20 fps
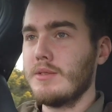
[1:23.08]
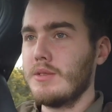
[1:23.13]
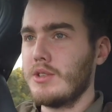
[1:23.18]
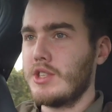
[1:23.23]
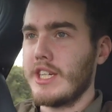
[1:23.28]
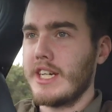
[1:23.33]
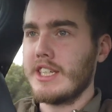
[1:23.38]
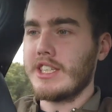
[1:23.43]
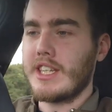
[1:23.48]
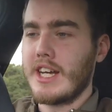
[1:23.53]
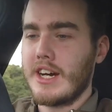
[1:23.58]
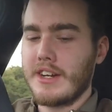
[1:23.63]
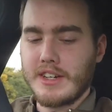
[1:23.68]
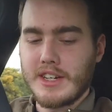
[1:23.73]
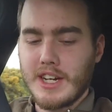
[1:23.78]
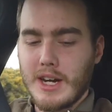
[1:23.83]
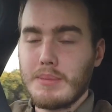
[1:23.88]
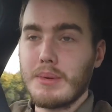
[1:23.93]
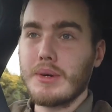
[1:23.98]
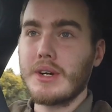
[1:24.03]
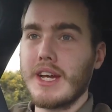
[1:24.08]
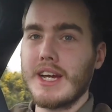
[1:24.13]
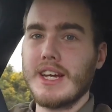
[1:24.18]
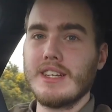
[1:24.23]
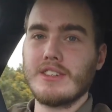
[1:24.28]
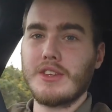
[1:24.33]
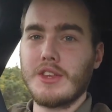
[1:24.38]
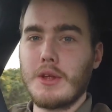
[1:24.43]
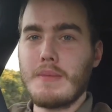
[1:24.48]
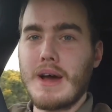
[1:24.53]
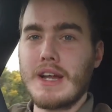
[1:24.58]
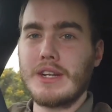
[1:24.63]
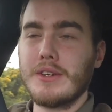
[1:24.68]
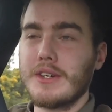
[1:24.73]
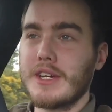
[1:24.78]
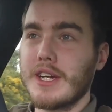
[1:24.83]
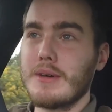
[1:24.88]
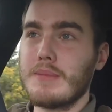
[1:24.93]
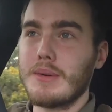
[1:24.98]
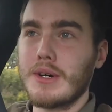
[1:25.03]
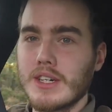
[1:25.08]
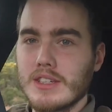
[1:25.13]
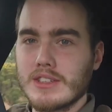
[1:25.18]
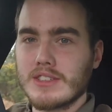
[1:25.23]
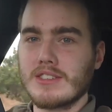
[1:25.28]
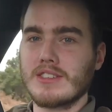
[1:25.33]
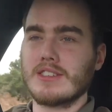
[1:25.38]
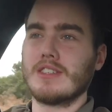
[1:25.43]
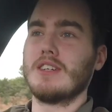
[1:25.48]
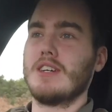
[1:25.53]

We've changed down a couple gears on the manual gearbox.